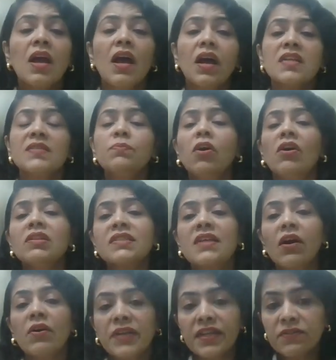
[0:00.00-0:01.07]
A small
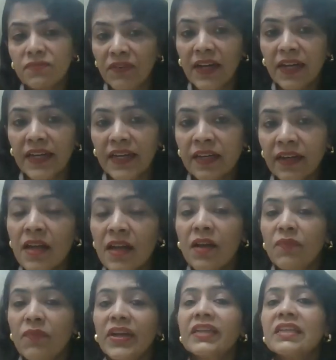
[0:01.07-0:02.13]
scouting file,
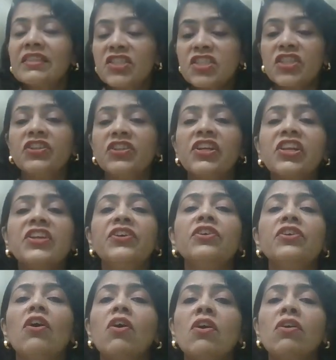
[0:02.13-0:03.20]
when steered clear
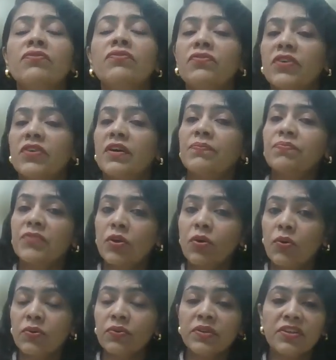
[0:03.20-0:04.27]
of the
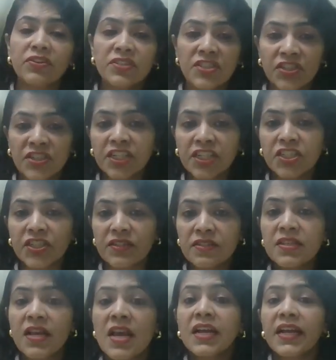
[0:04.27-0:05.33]
coronal
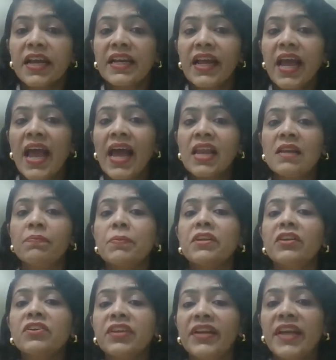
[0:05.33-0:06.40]
restrictions, can help in
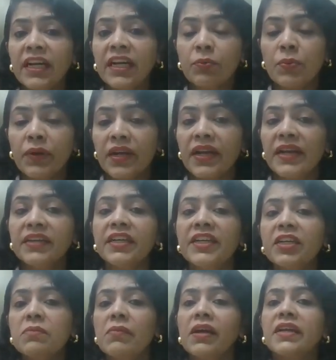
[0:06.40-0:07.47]
a great way in
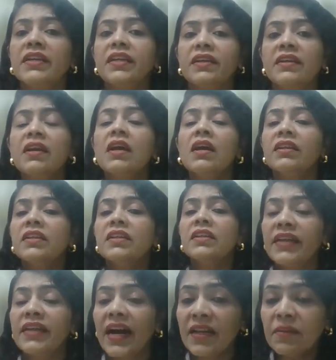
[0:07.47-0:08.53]
determining the
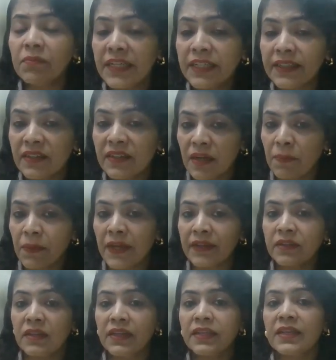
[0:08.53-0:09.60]
diameter
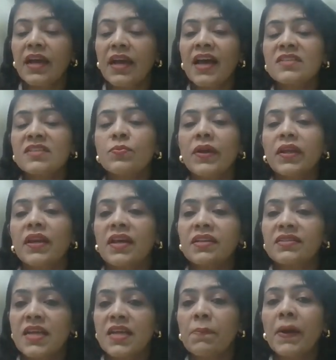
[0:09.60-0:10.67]
apically as well as
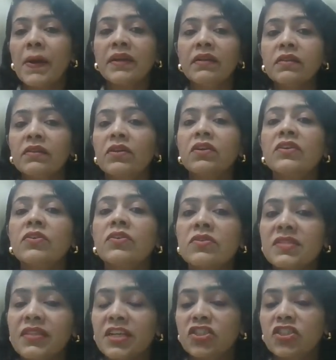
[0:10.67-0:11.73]
the apical third
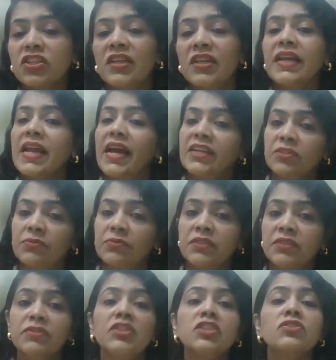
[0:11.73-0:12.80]
cross-sectional anatomy,
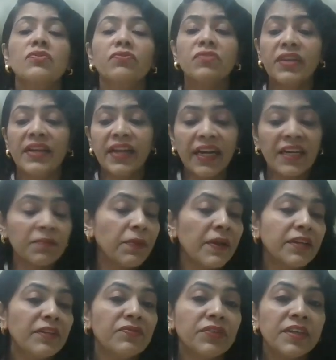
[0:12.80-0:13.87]
which is of great
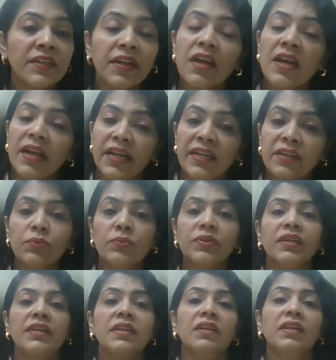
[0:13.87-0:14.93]
benefit in root
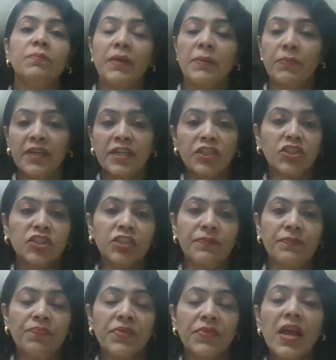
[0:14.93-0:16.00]
canal preparation.
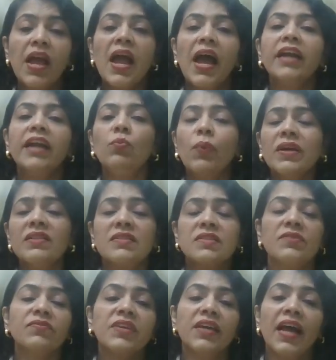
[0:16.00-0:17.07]
And
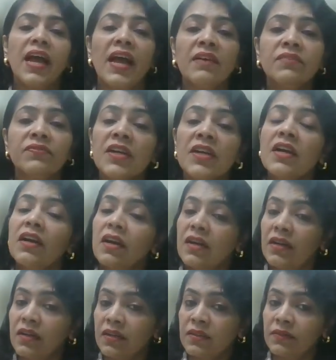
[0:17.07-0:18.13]
once we have
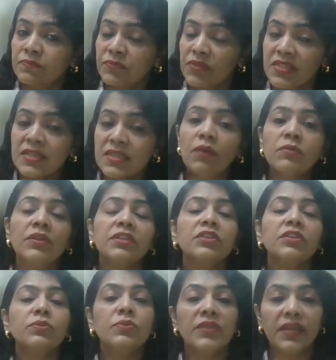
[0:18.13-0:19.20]
scouted
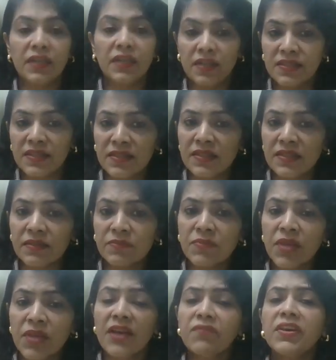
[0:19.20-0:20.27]
the root canal system,
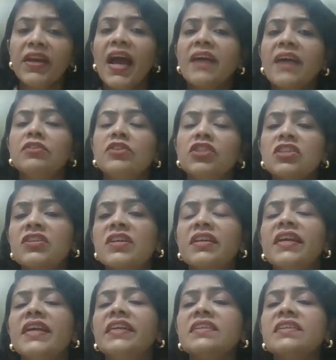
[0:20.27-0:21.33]
we have to just
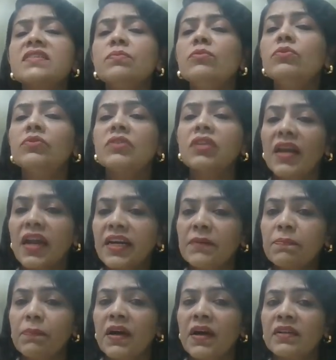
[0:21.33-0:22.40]
create a smooth
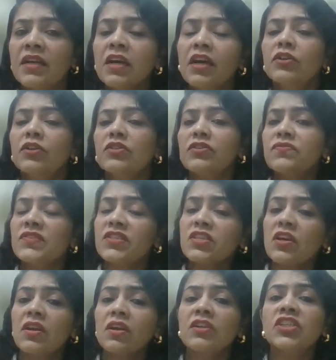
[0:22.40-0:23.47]
glide path to the
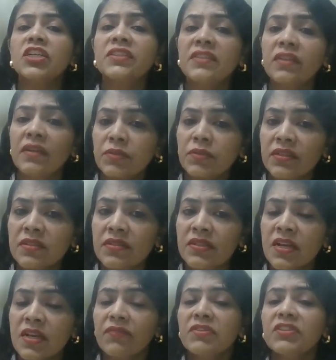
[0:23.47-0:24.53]
physiologic terminus,
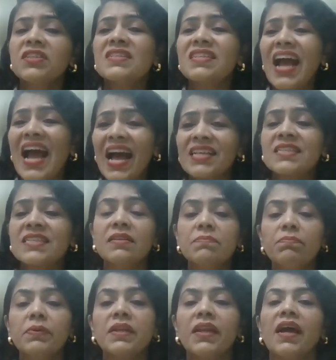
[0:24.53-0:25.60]
which is as
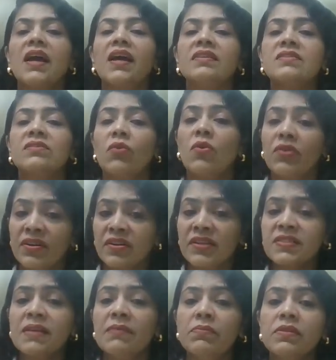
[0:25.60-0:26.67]
simple as or
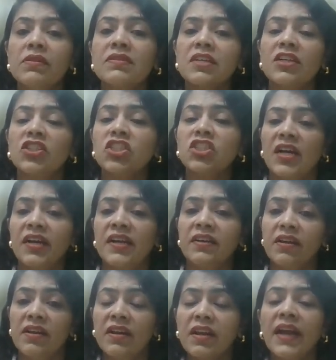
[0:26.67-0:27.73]
resembles a child
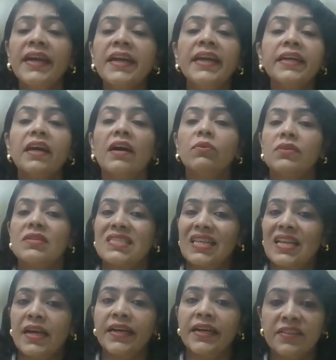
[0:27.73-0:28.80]
riding down a
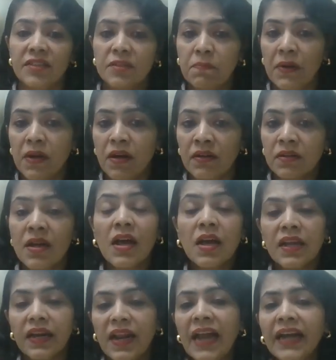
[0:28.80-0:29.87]
slide in the park,
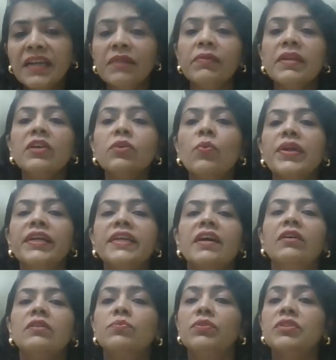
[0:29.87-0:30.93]
randomly going
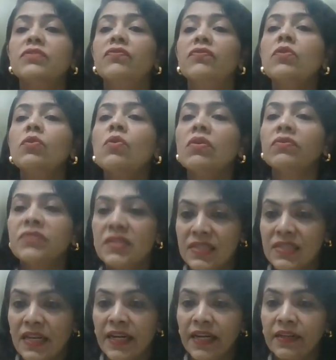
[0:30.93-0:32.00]
down with the flow of the
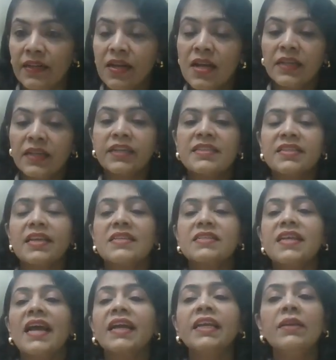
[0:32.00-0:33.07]
slide. That is
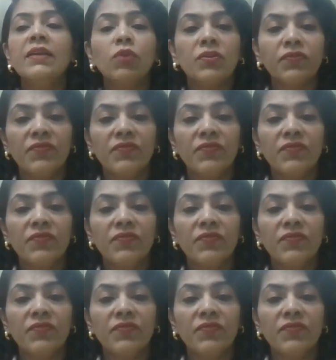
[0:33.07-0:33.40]
exactly what